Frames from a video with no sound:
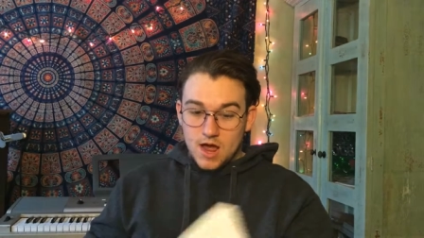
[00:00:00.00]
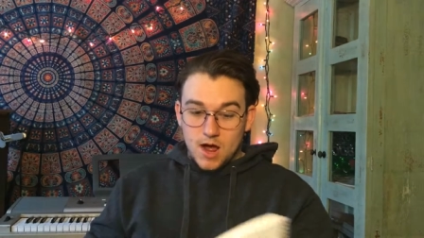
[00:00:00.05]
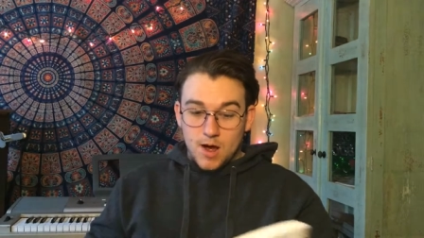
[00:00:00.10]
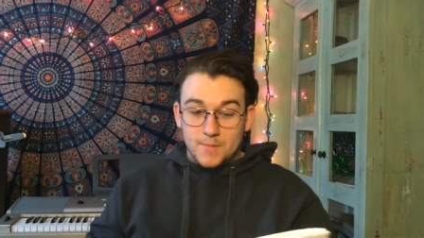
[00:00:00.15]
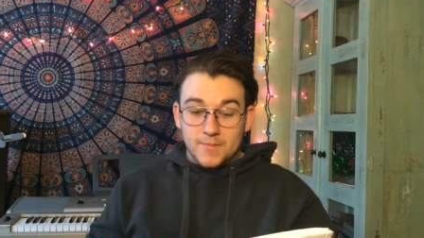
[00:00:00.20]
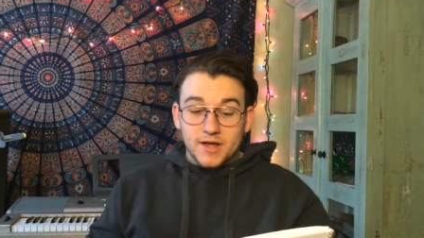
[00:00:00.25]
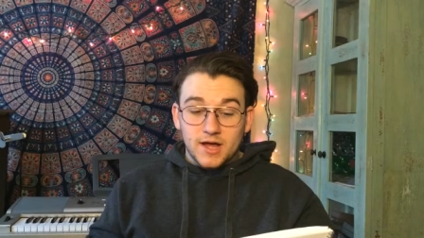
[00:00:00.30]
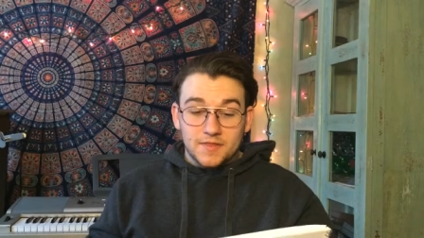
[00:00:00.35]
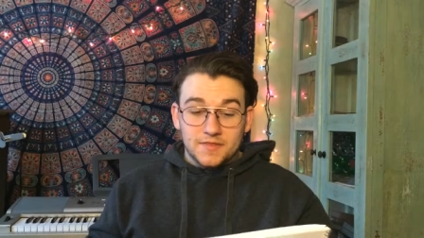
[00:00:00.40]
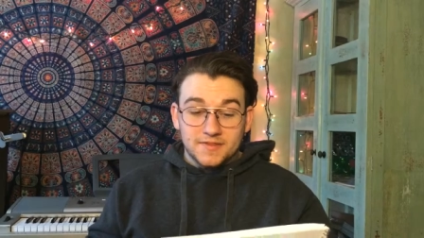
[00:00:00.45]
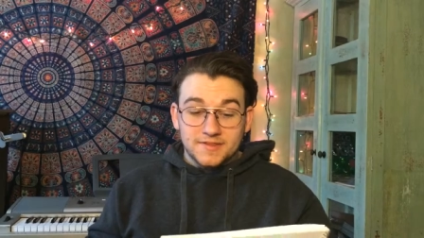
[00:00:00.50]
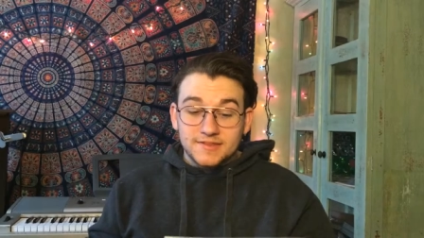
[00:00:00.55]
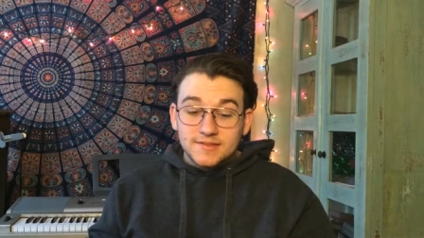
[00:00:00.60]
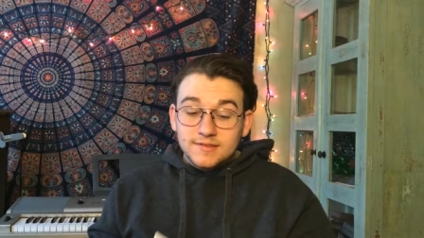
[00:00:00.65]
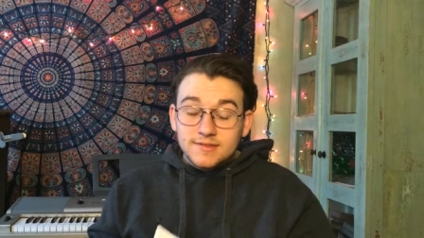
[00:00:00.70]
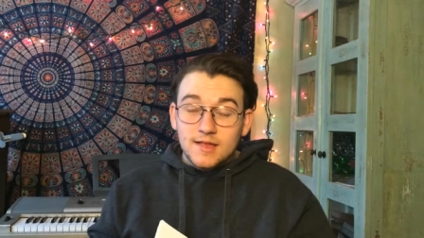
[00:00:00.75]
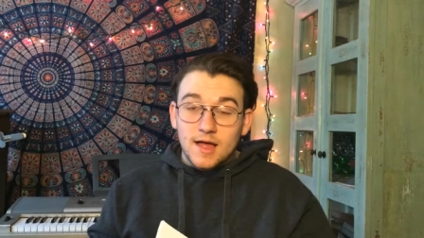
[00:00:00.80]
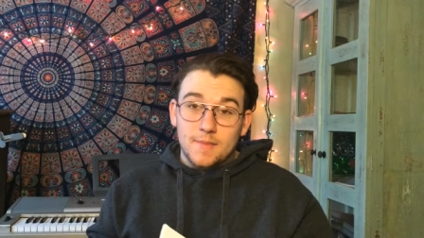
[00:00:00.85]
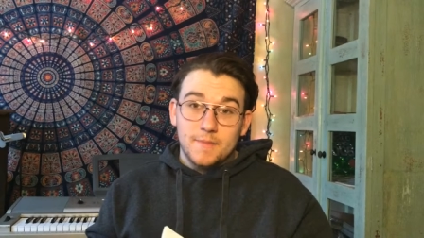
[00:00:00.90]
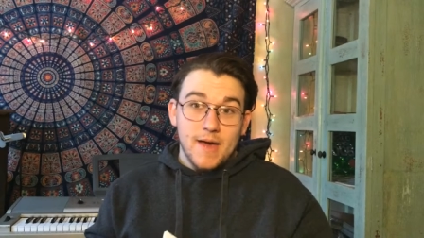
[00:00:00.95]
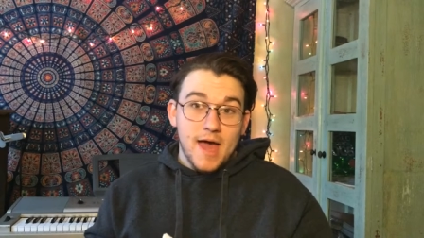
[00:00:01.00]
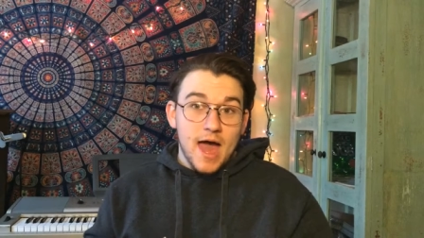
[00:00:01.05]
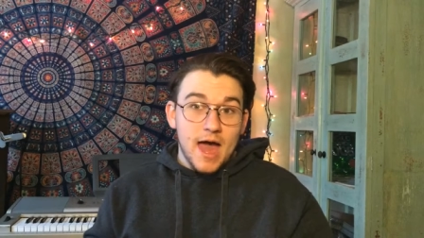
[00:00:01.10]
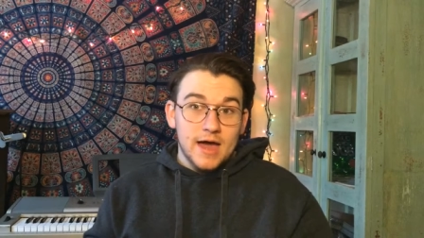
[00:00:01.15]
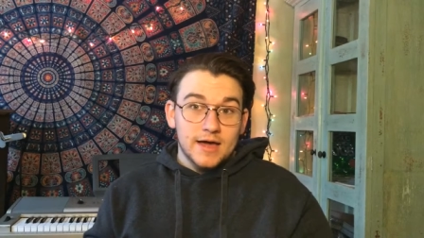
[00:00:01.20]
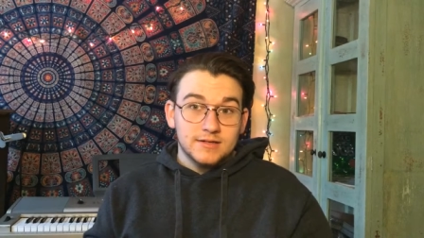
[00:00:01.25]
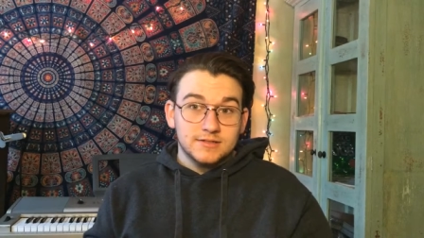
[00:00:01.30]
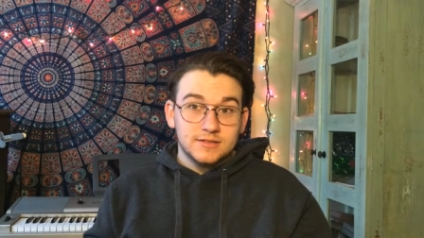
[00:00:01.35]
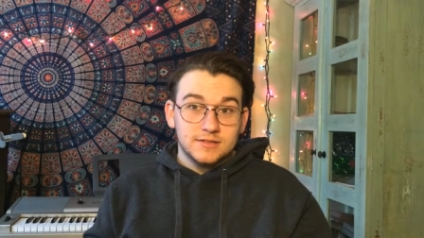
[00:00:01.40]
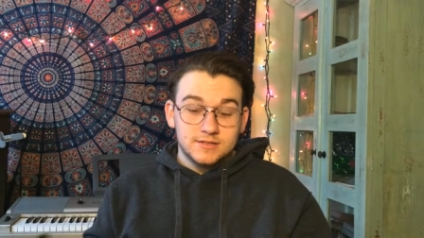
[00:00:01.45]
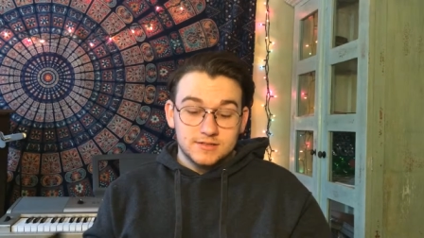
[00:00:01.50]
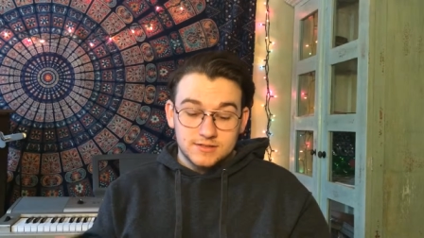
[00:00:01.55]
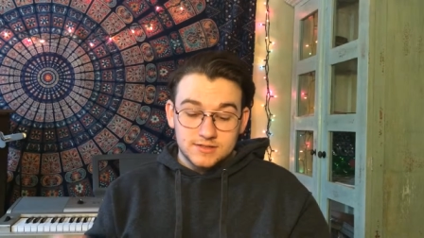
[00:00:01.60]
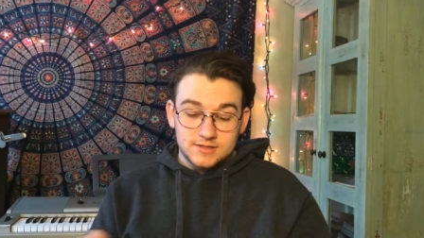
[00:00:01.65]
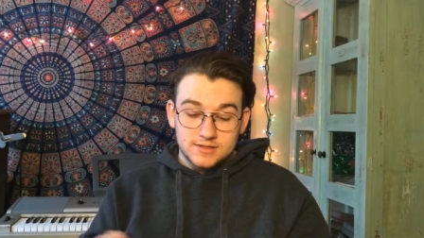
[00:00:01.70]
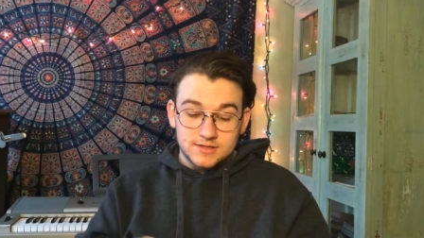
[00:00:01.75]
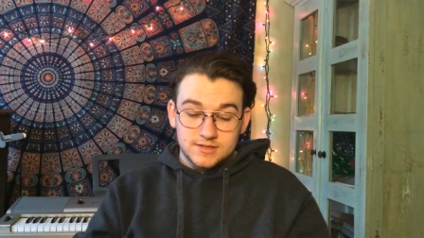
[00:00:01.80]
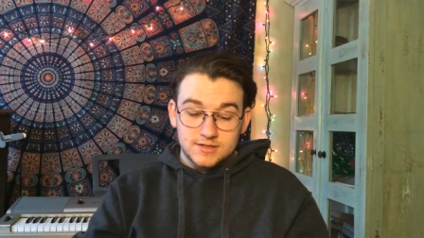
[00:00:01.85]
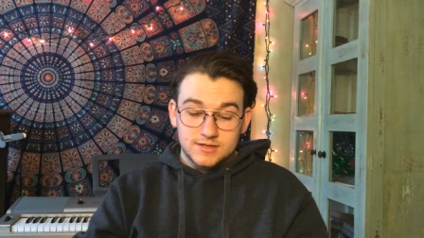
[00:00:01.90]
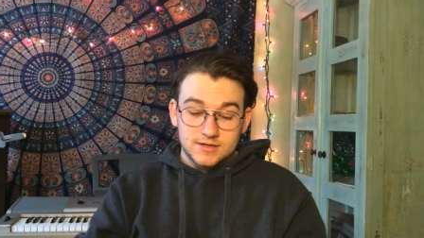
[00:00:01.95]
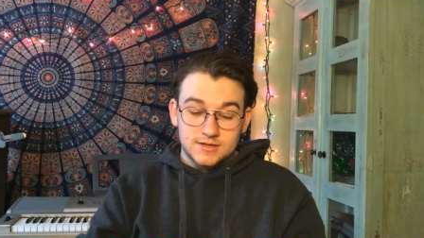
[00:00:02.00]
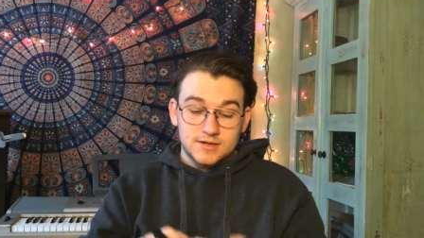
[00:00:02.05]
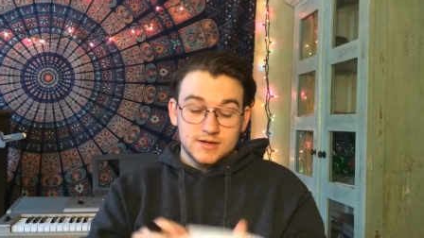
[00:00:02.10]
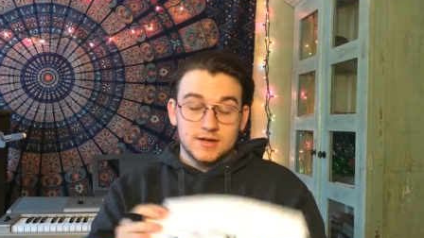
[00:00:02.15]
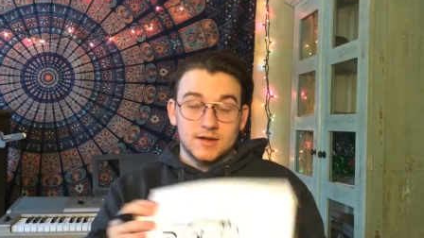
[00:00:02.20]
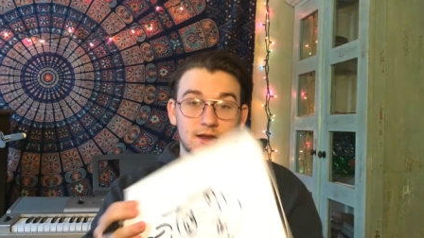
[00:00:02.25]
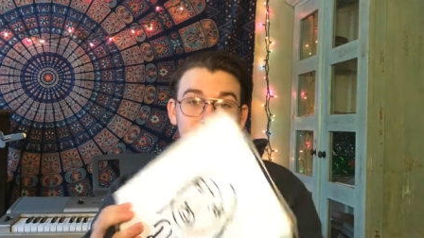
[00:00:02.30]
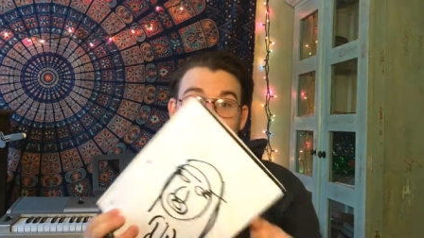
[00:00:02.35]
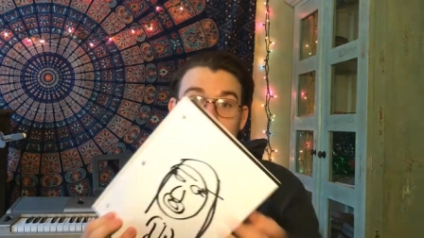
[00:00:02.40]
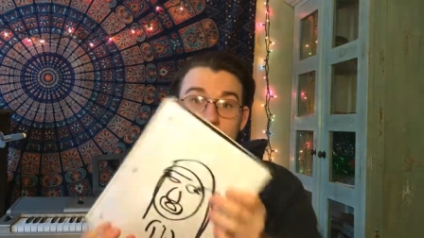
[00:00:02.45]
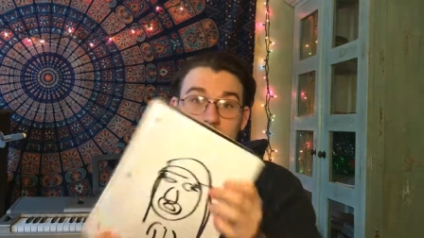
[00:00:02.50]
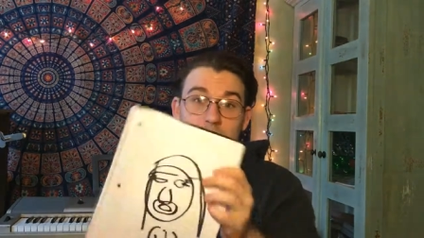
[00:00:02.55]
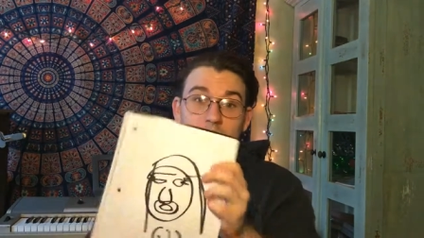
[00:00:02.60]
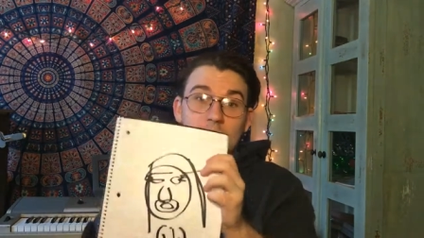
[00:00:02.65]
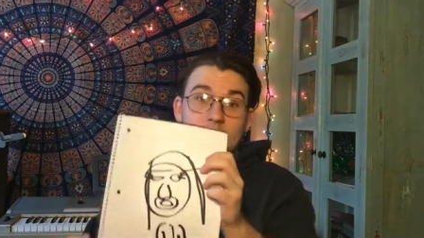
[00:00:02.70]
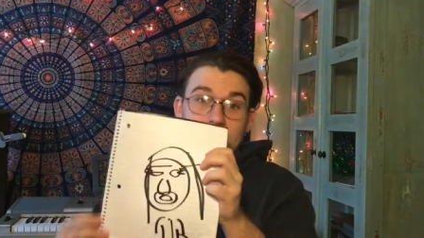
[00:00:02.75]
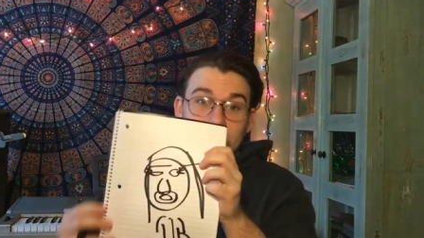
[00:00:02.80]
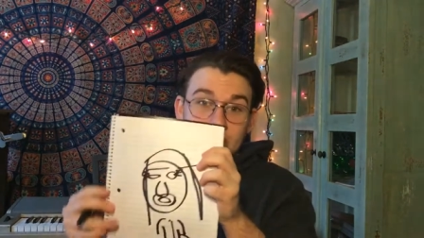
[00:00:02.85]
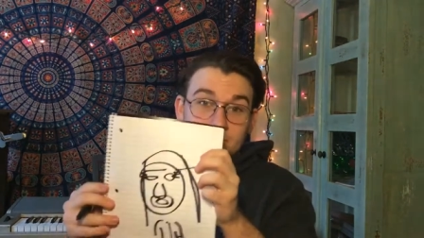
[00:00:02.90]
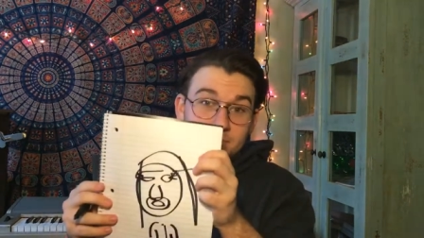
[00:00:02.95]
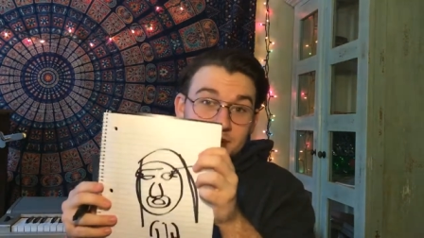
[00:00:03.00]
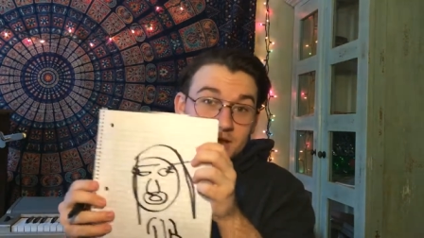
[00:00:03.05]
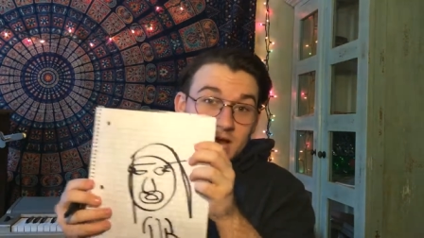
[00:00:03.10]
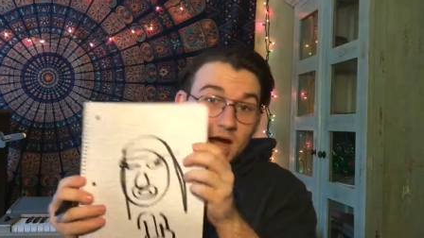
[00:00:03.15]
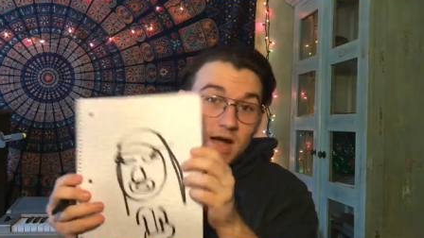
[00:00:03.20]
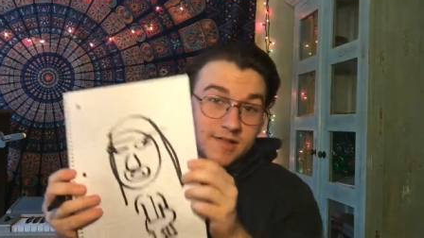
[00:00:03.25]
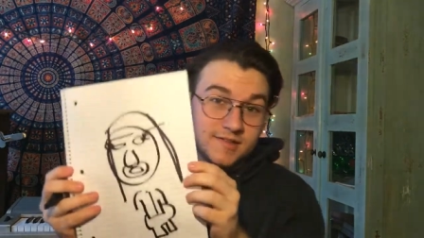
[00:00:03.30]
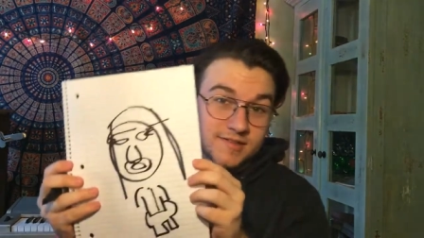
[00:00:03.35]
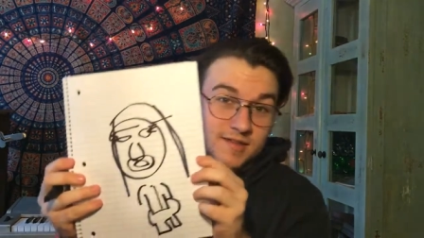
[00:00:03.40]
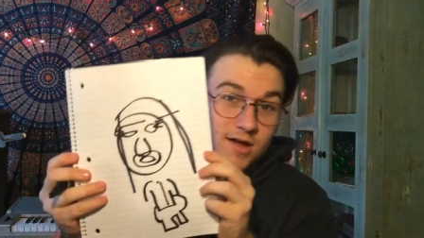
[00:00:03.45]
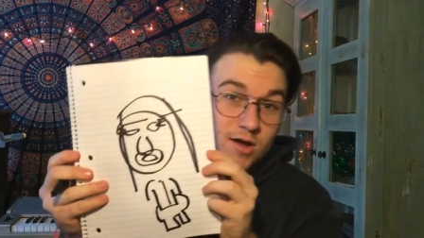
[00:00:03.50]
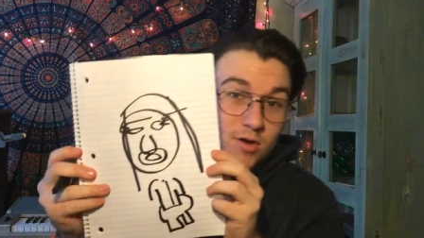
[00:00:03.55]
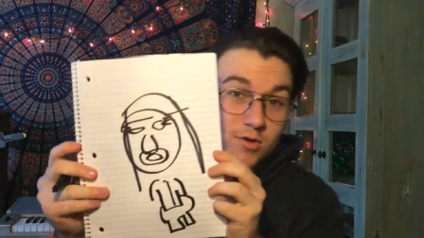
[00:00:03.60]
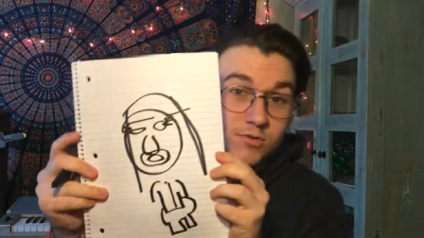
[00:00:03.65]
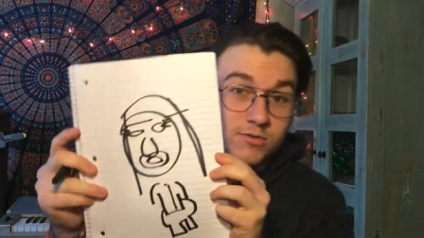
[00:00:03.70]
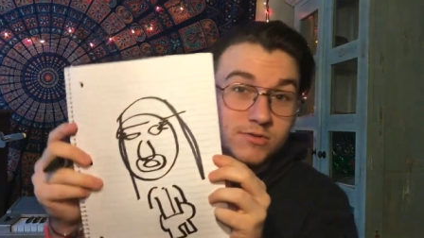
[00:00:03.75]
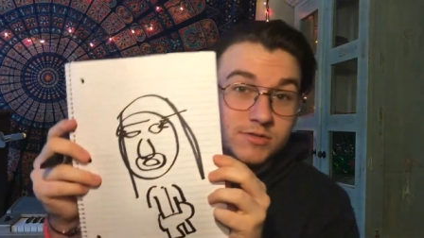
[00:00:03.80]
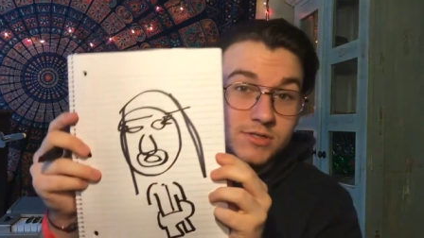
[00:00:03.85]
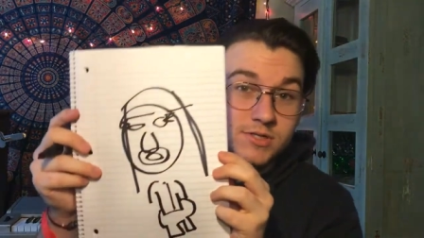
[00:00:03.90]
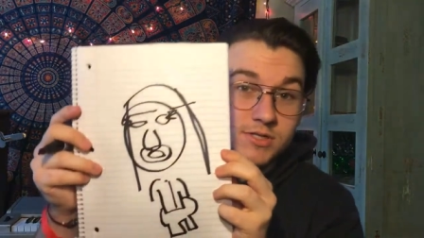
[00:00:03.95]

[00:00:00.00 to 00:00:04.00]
Oh my god, this is not bad. I am Picasso.